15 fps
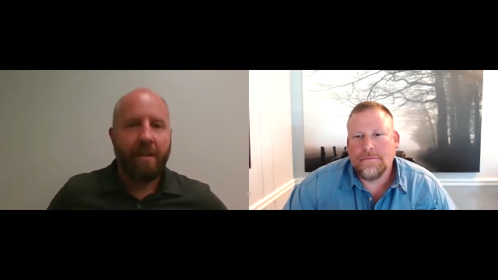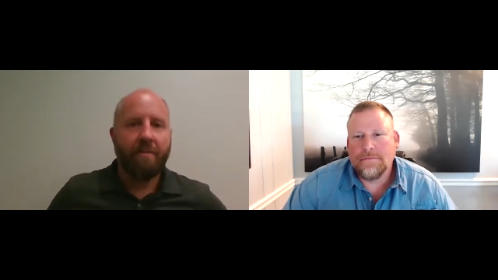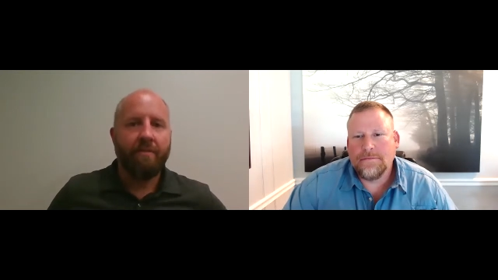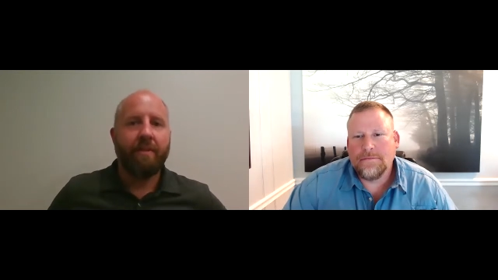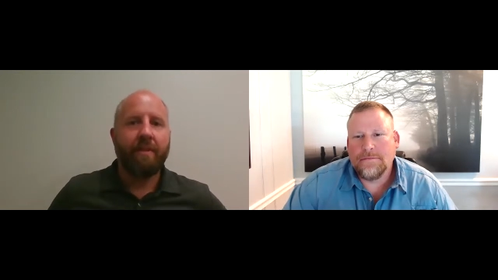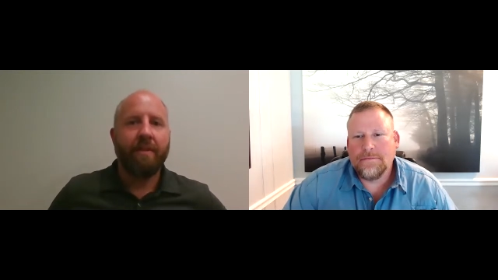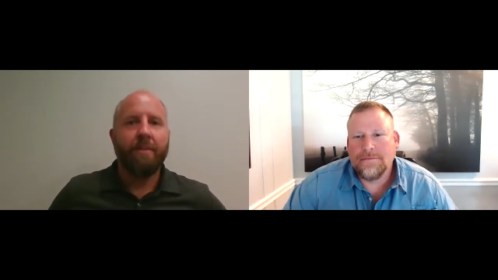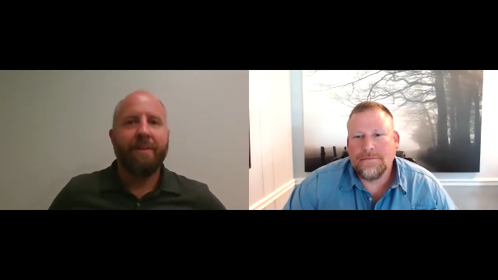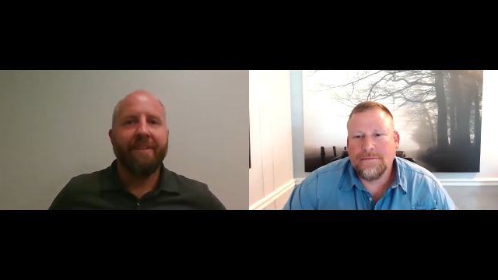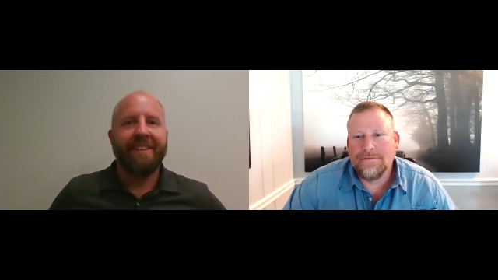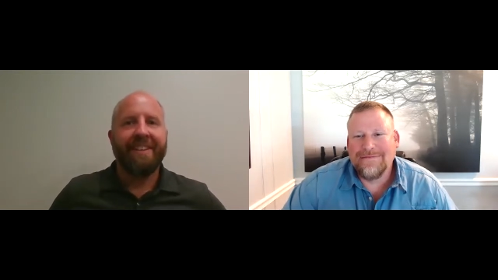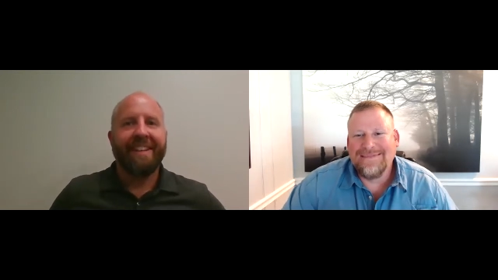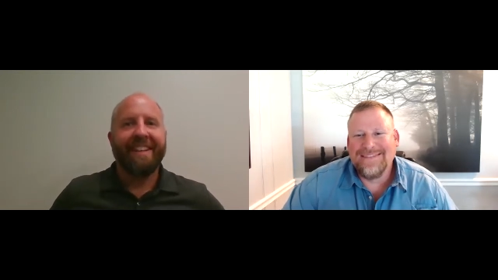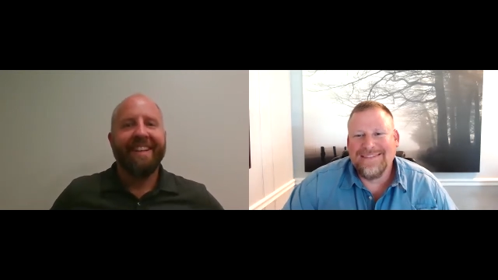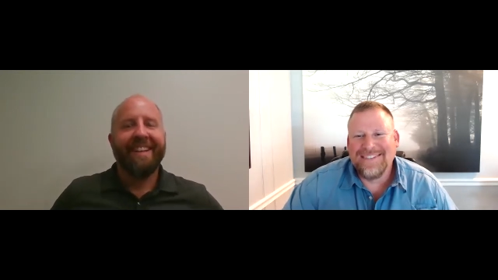Speaker 1: that flip.
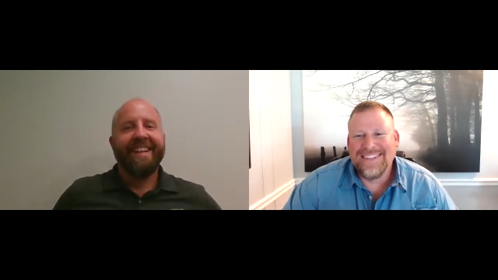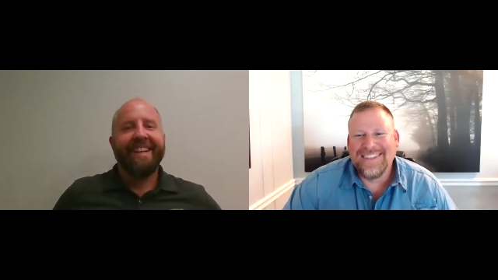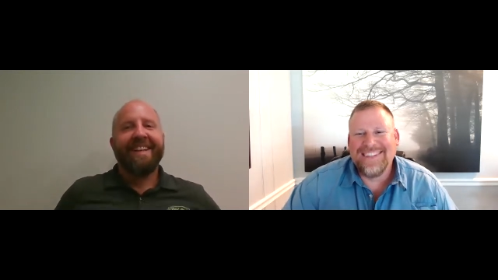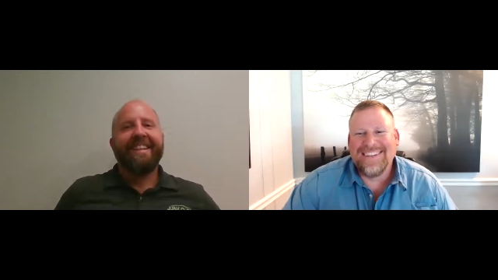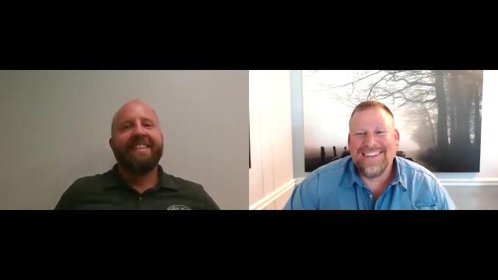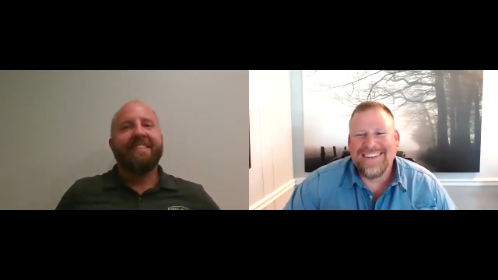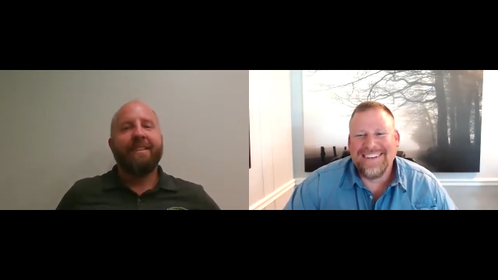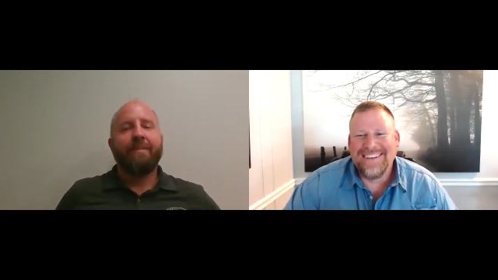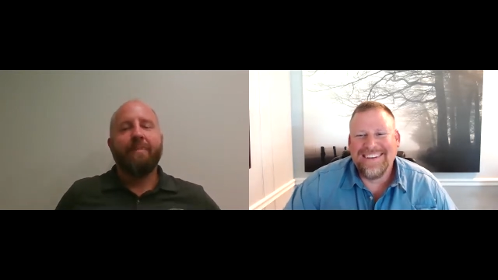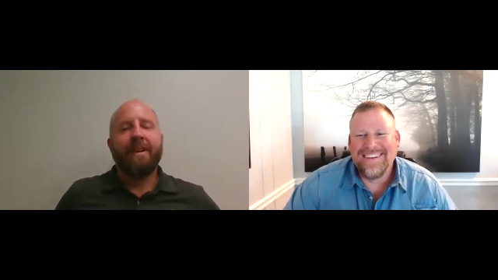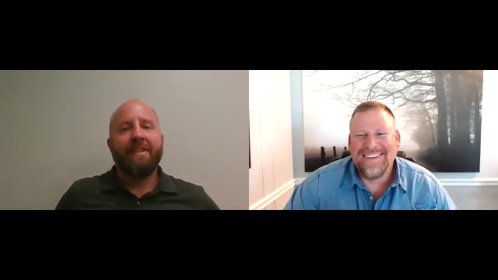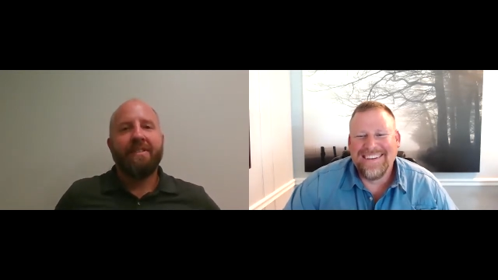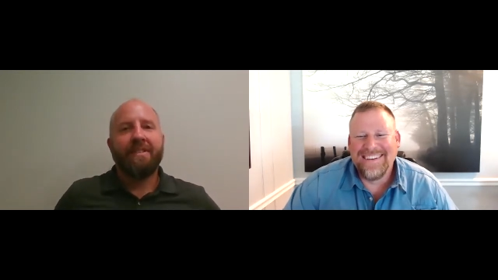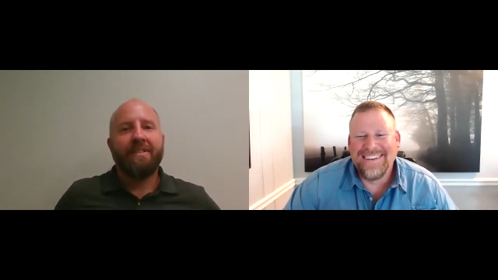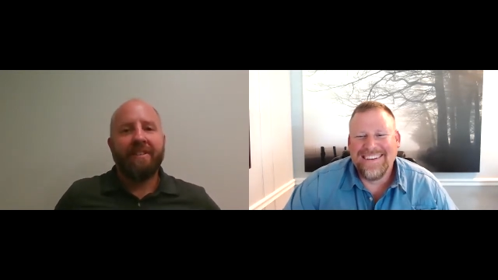She bought
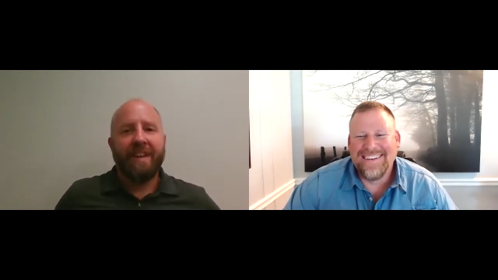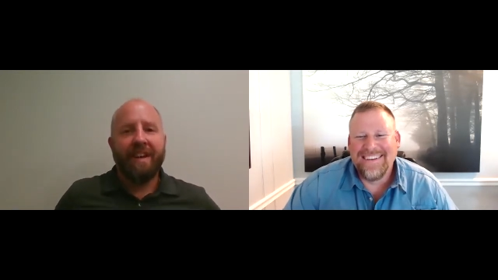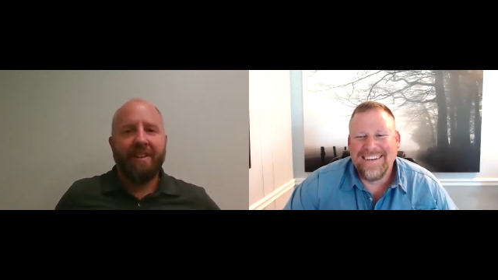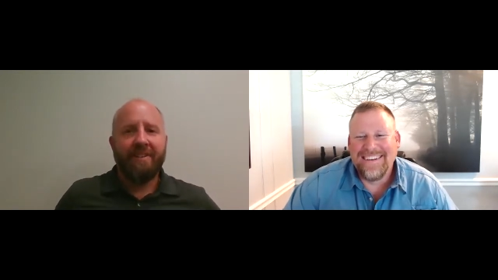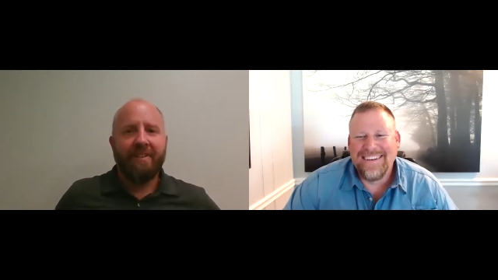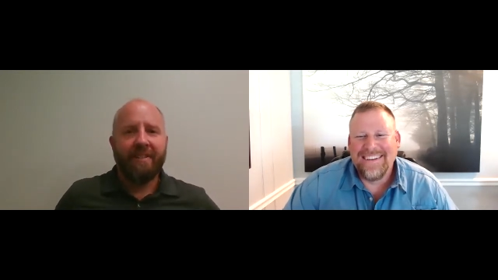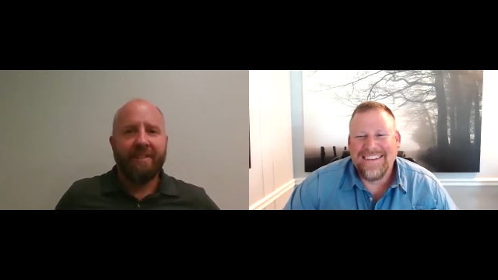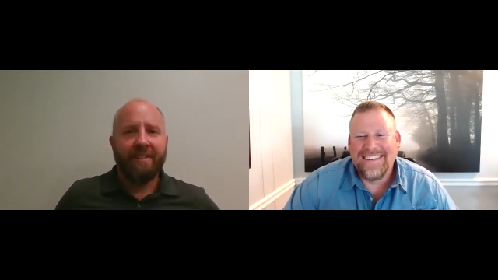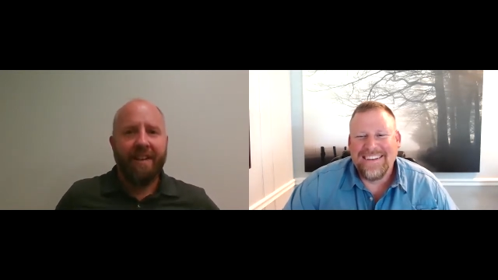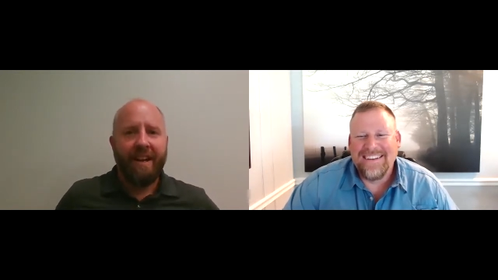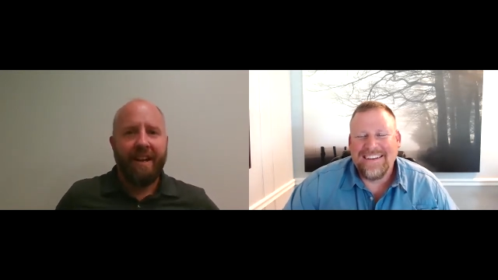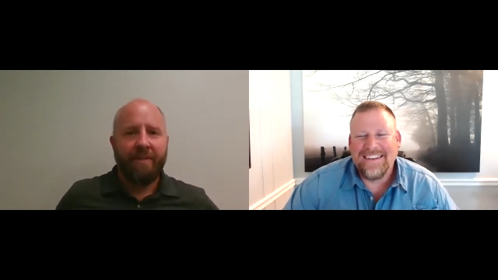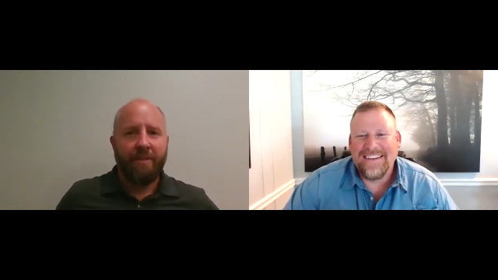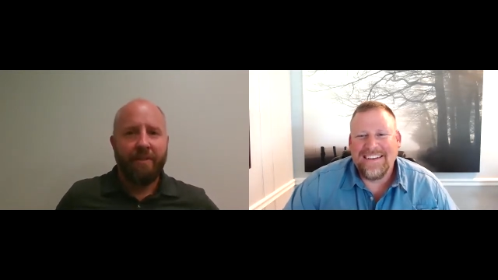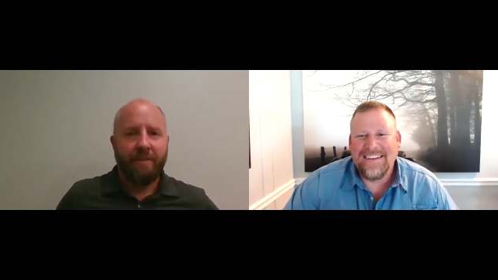this house. This
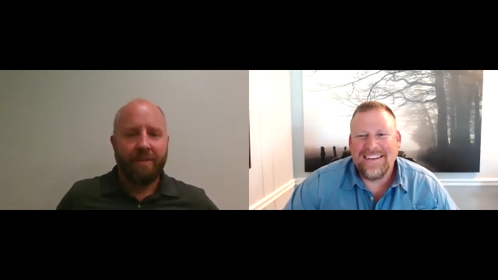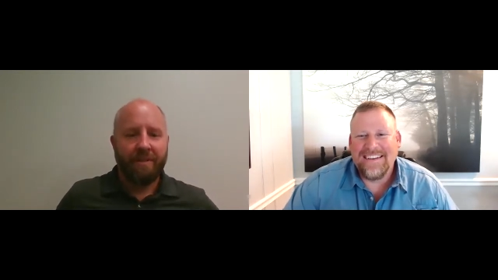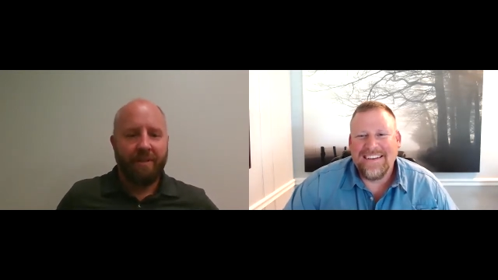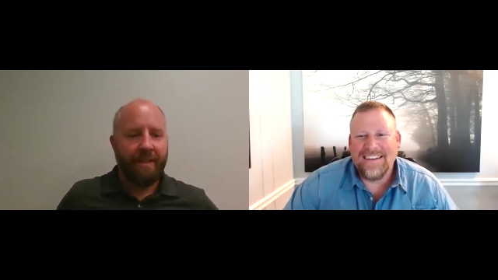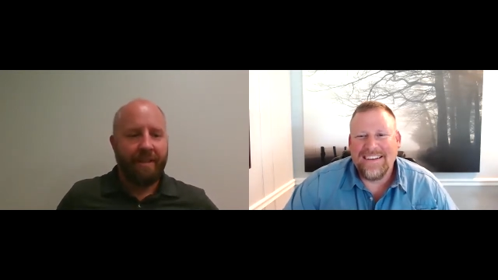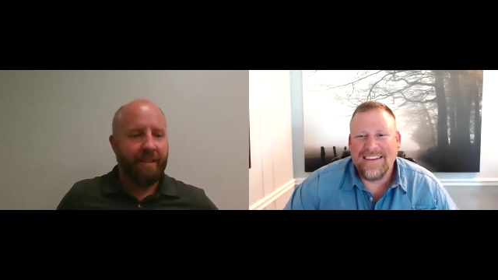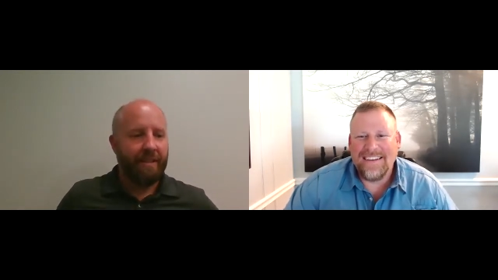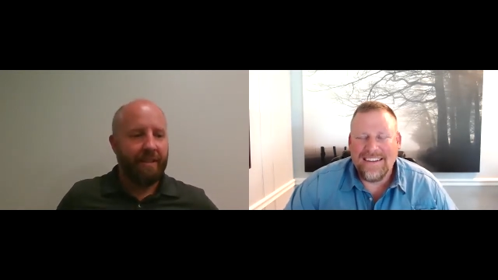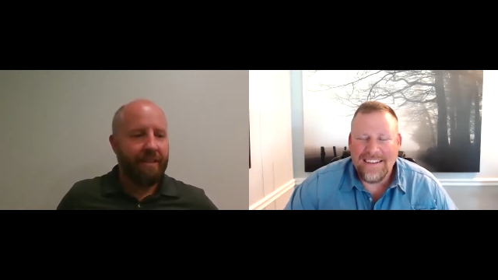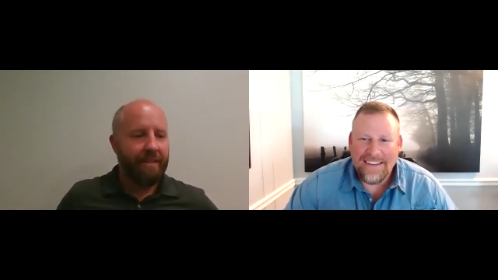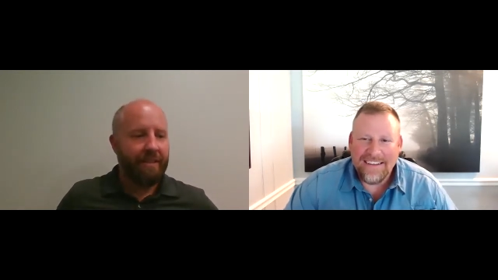house was like,